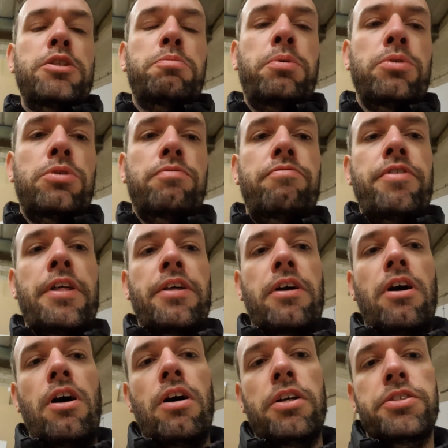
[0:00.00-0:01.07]
put some feather
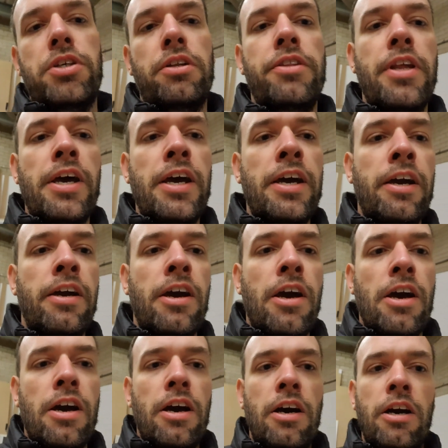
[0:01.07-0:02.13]
guards on there.
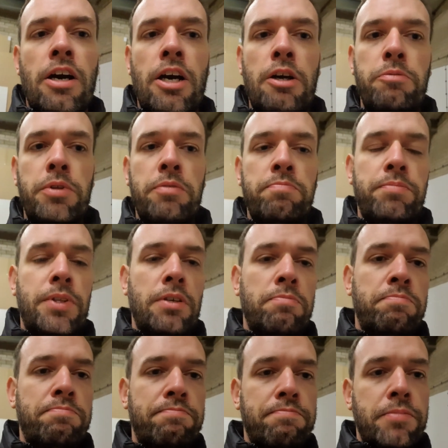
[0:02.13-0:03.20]

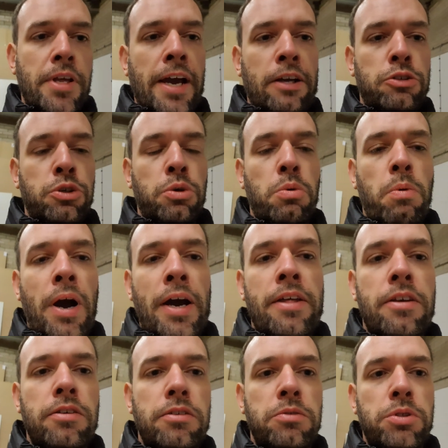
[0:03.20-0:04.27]
The actual
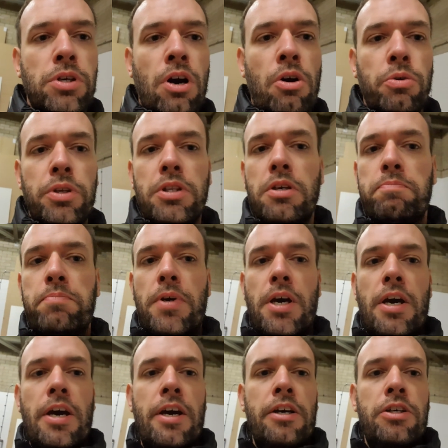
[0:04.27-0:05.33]
way it was holding
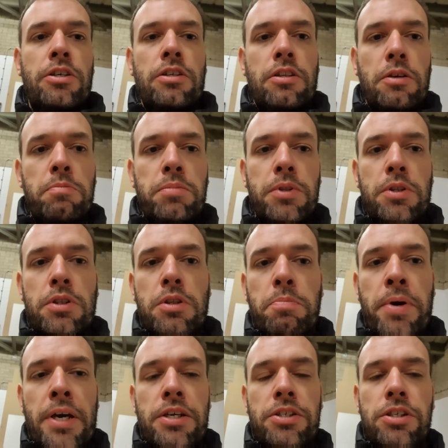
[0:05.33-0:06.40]
the
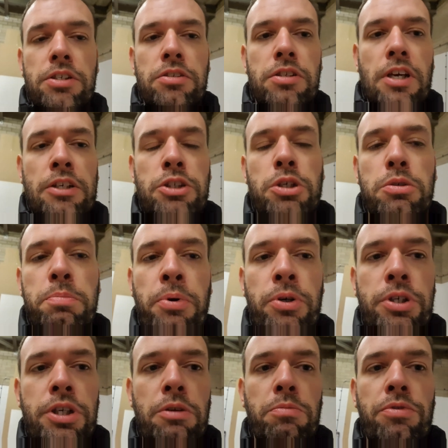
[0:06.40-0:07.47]
pieces as you was
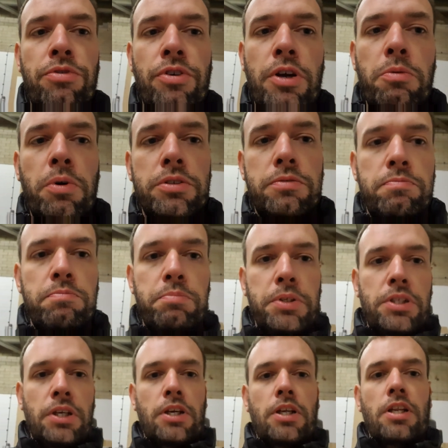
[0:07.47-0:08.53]
pushing them through, it wasn't
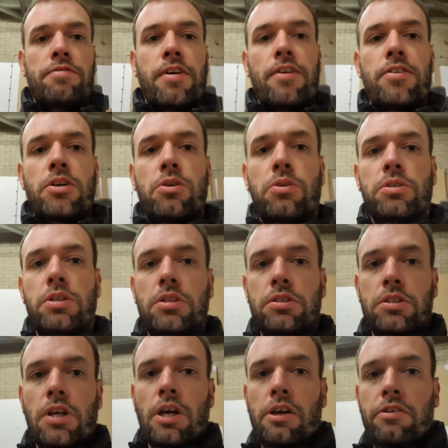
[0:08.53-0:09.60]
particularly very good.
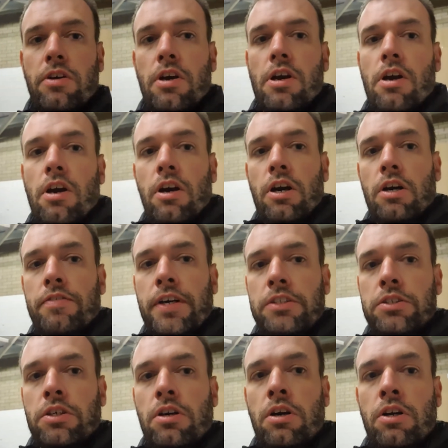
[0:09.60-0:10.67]
So I've had
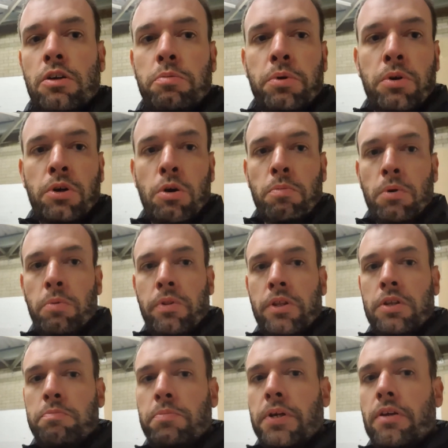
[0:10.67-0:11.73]
to kind of come up with
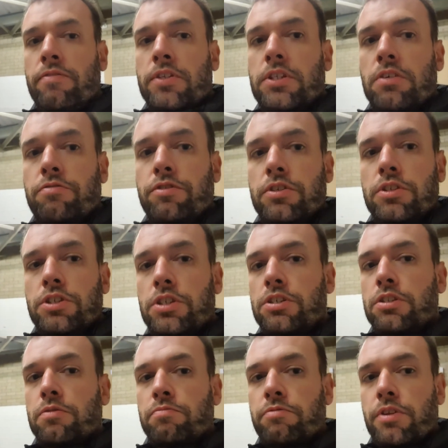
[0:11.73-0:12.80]
a bit of a different
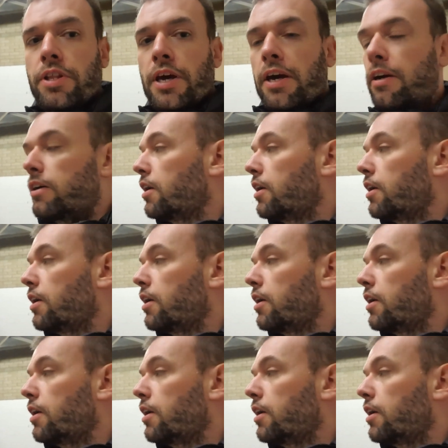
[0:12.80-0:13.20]
system for that.